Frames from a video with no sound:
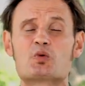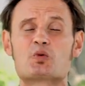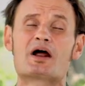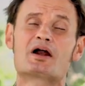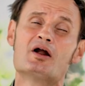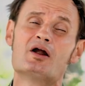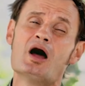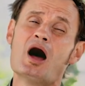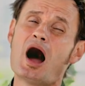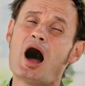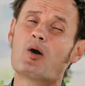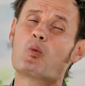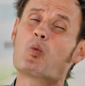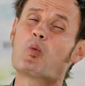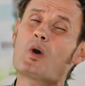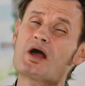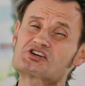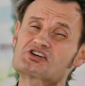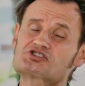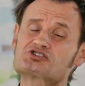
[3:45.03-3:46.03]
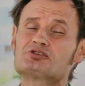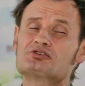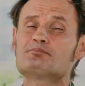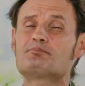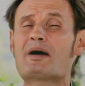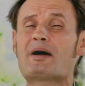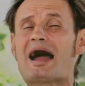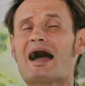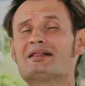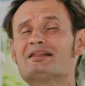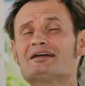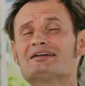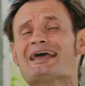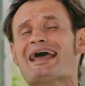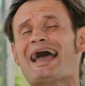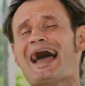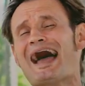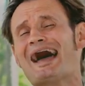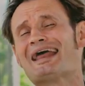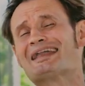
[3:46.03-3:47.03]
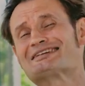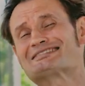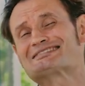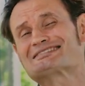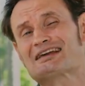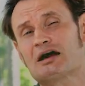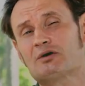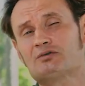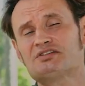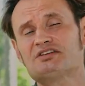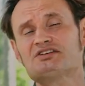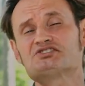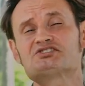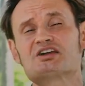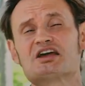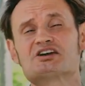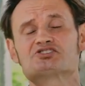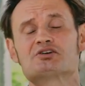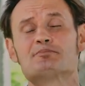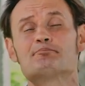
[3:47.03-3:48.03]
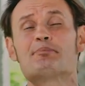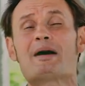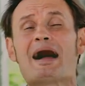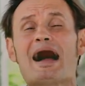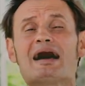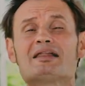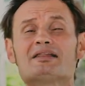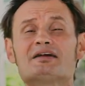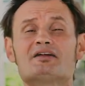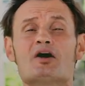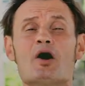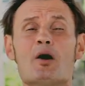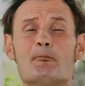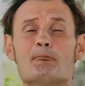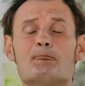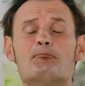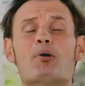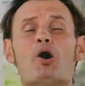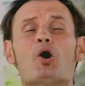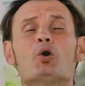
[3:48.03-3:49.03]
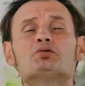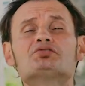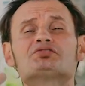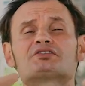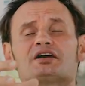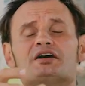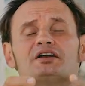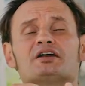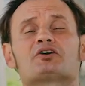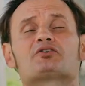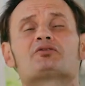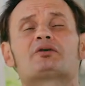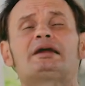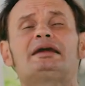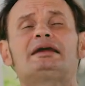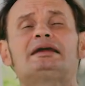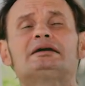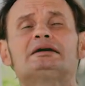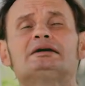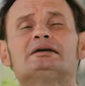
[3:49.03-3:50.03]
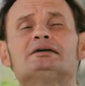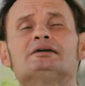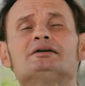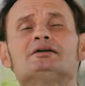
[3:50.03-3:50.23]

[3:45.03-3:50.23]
where a Western palate and a Southeast Asian palate both can agree